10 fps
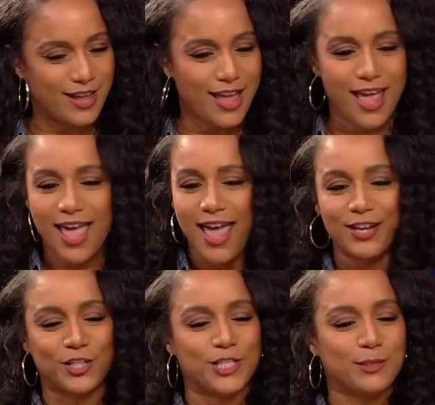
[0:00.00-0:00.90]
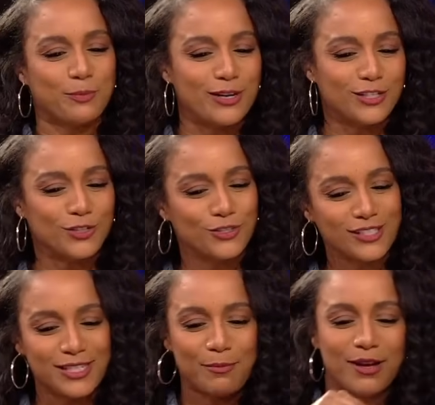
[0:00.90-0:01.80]
and she
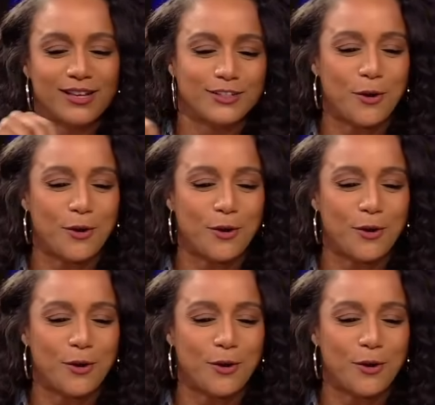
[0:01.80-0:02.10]
sprinkles some of her